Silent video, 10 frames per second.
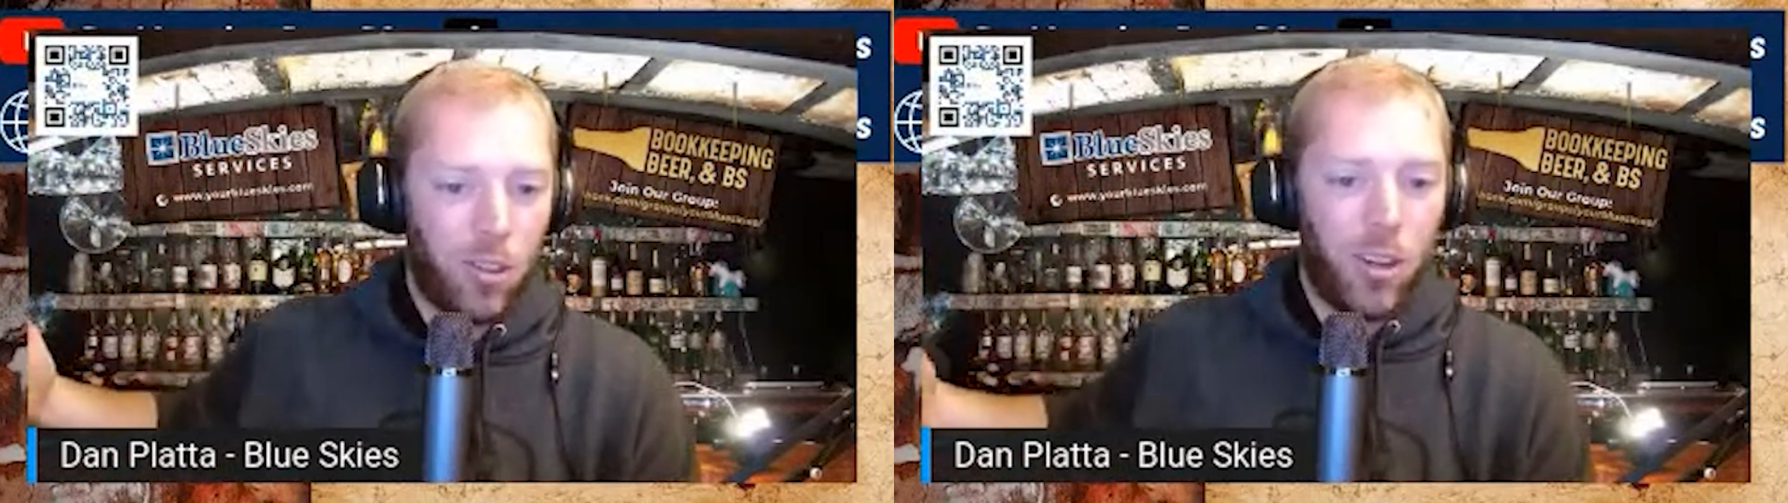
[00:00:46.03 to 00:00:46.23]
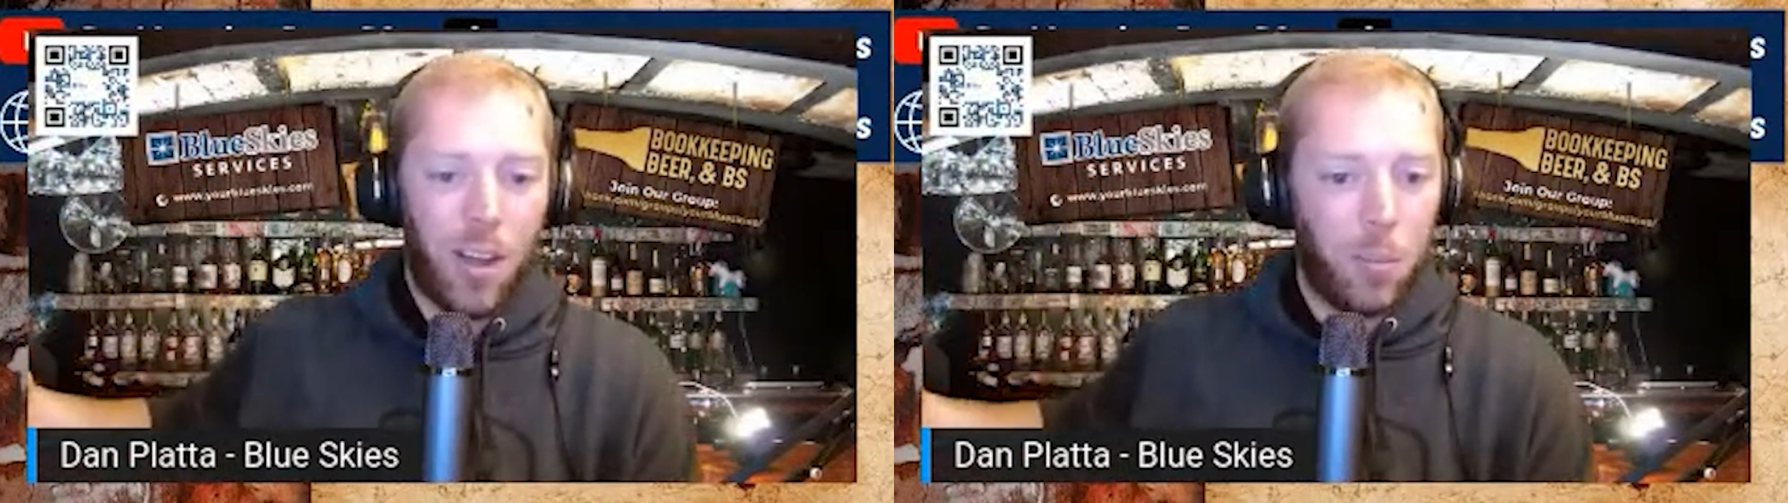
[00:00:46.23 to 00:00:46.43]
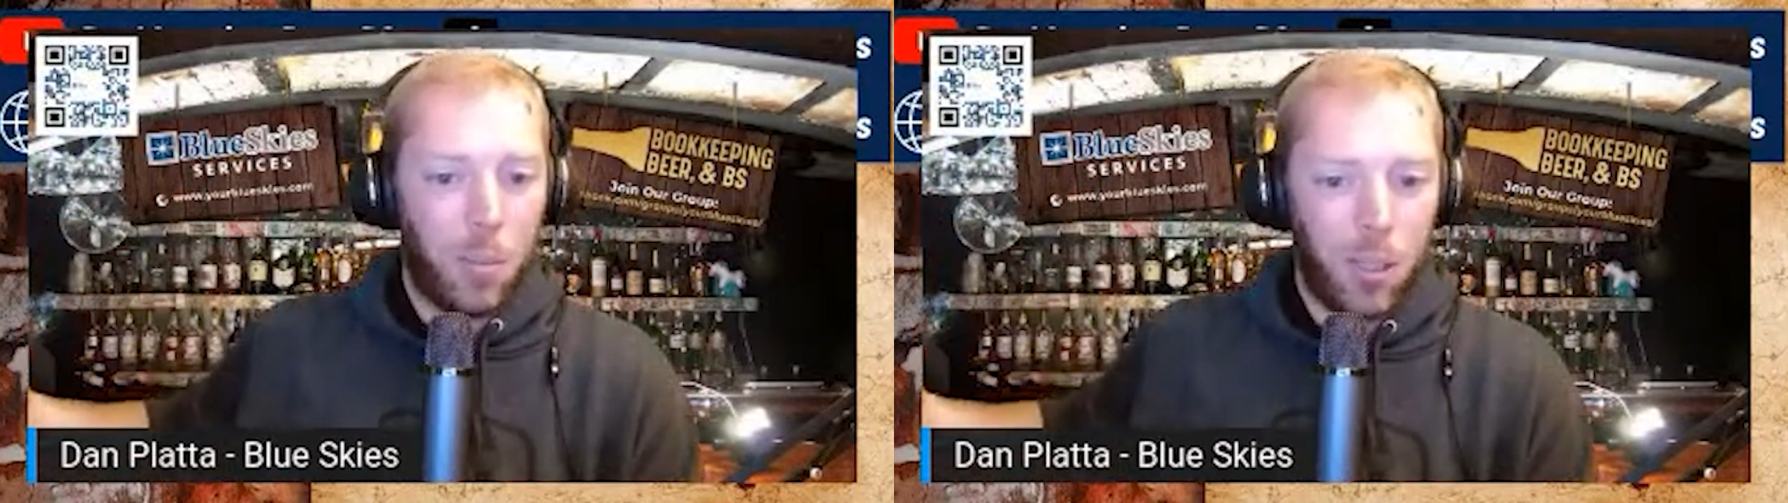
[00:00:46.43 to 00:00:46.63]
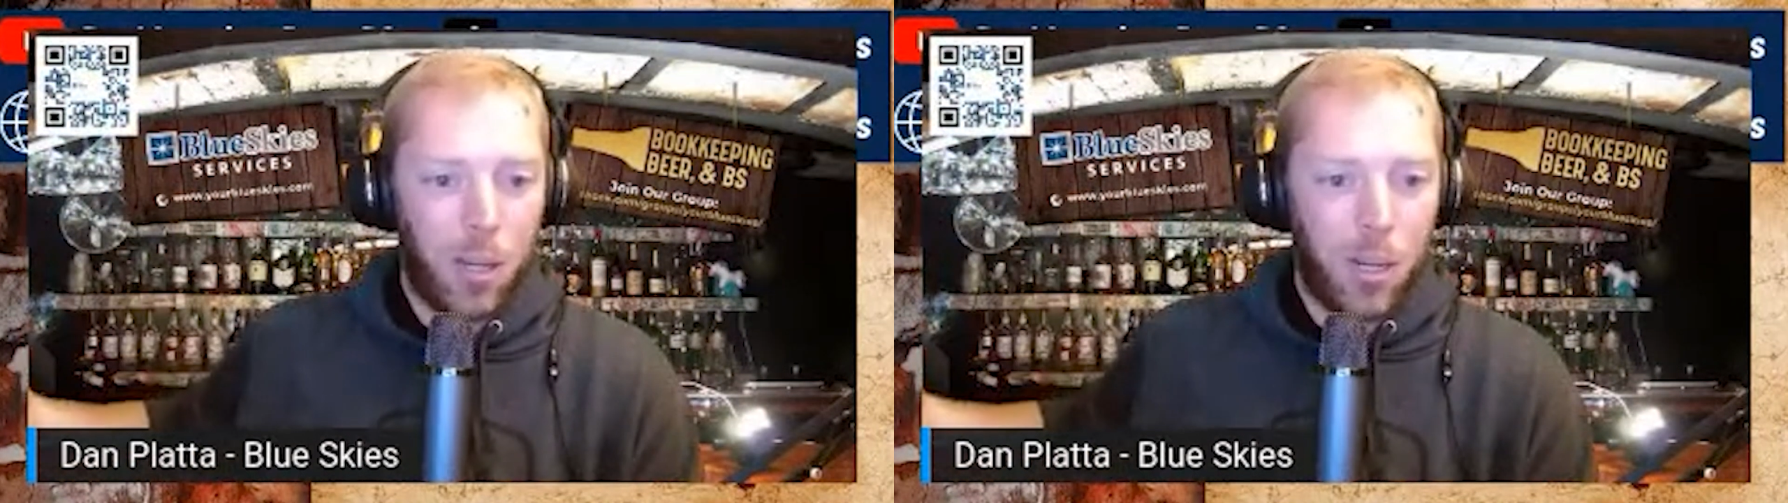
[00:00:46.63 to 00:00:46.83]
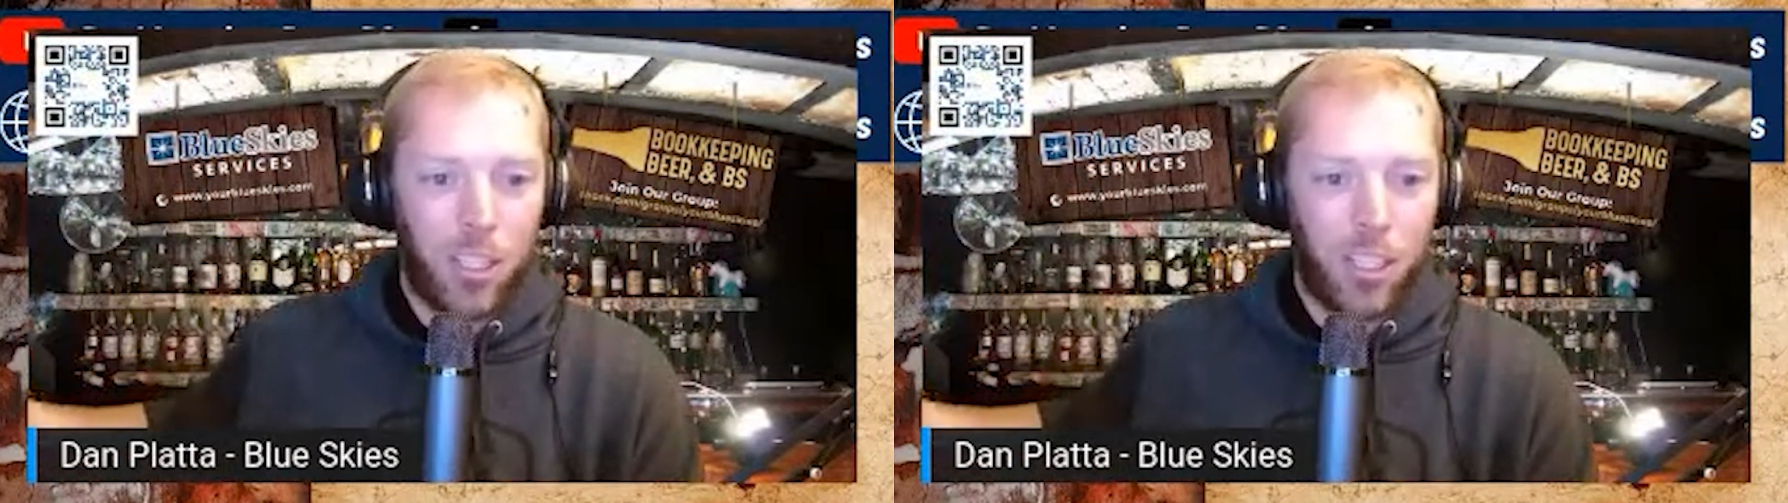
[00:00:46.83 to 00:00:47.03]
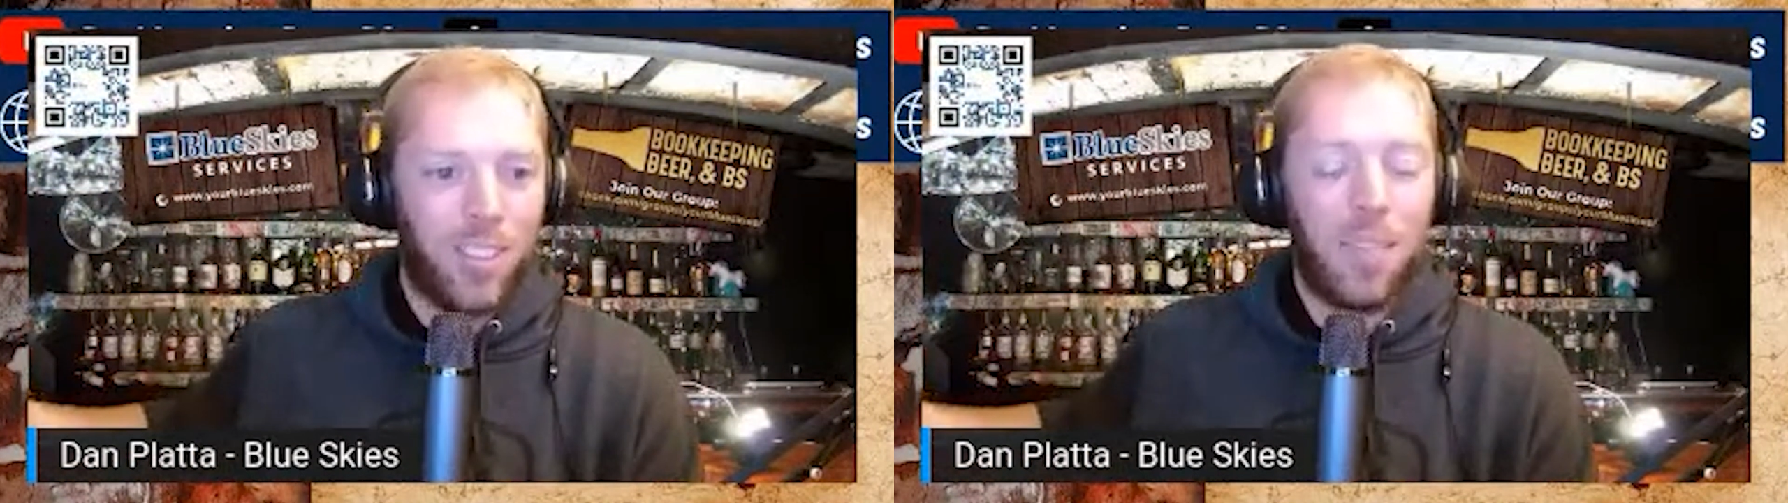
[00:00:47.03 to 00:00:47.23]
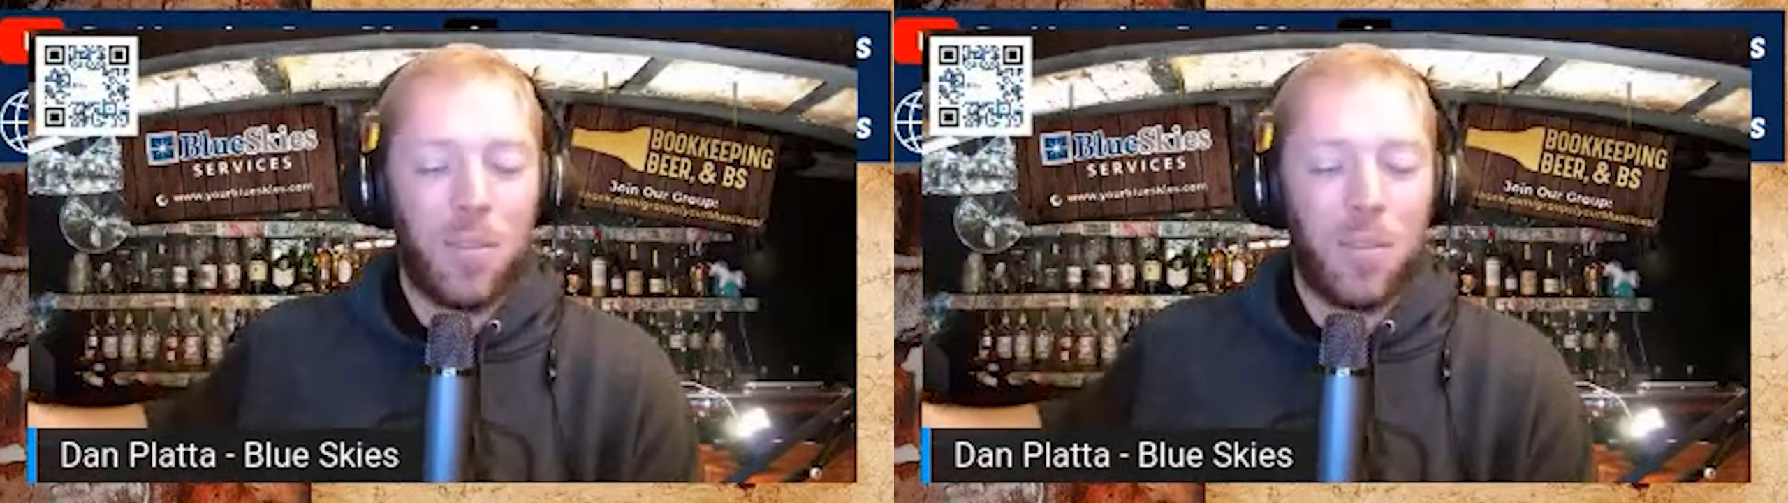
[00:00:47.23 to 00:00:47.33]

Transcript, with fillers: You don't have to build a budget because